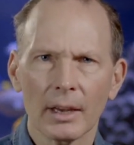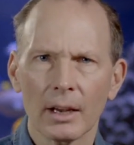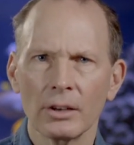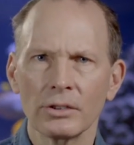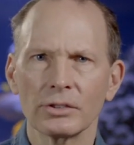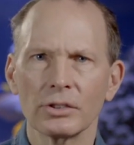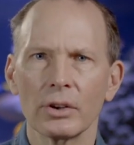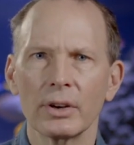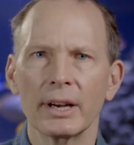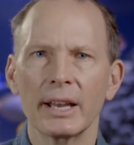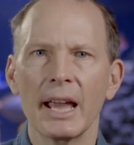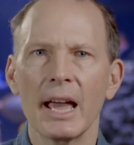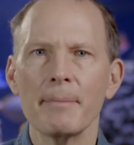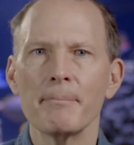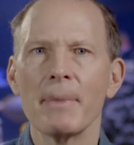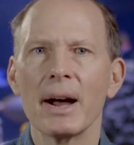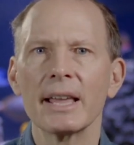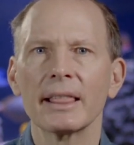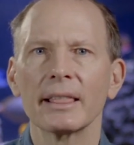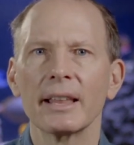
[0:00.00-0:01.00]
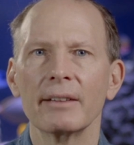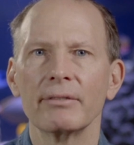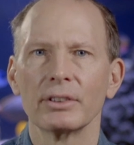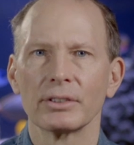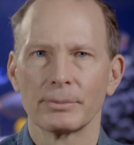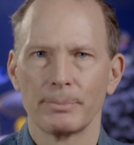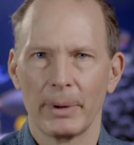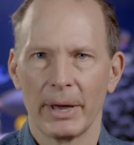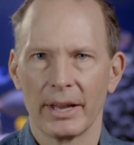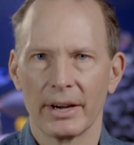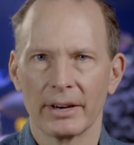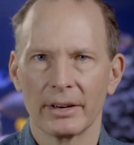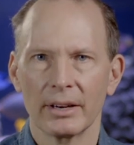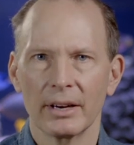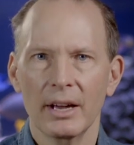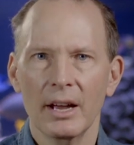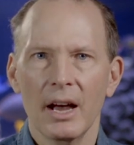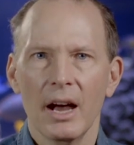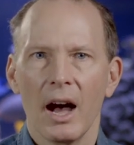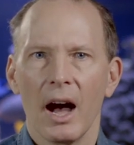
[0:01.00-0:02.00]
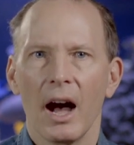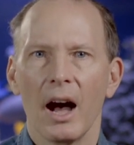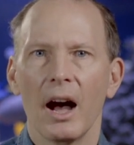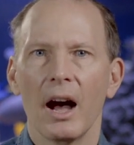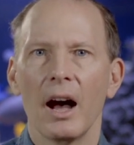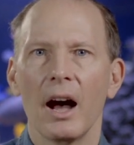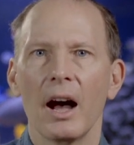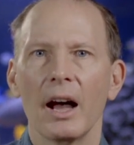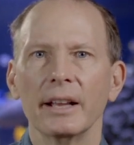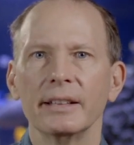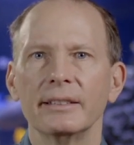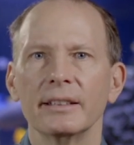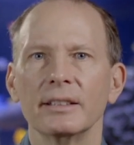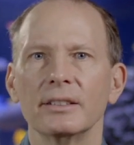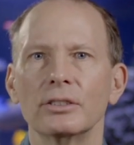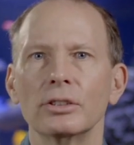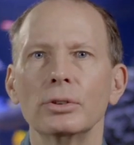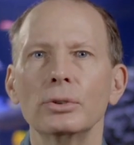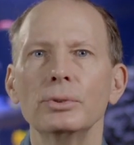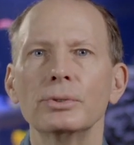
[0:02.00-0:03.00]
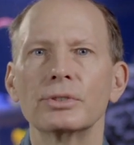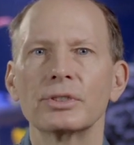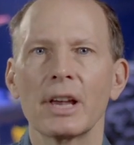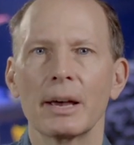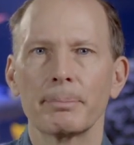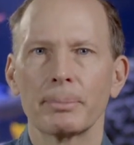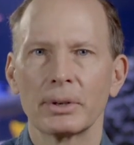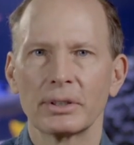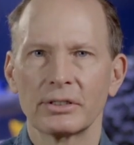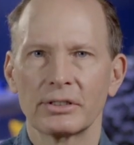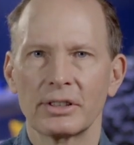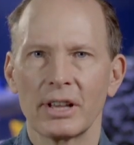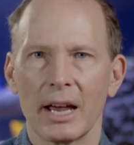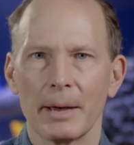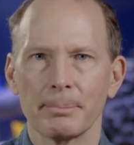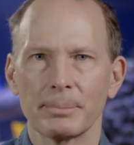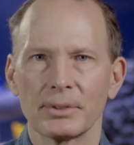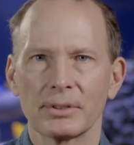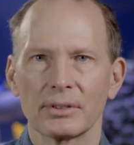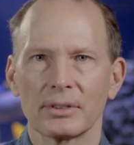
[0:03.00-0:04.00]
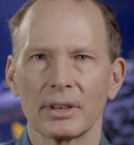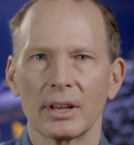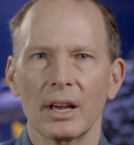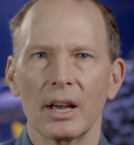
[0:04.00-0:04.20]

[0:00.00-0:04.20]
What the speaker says: So to get my levels better, I did two separate steps.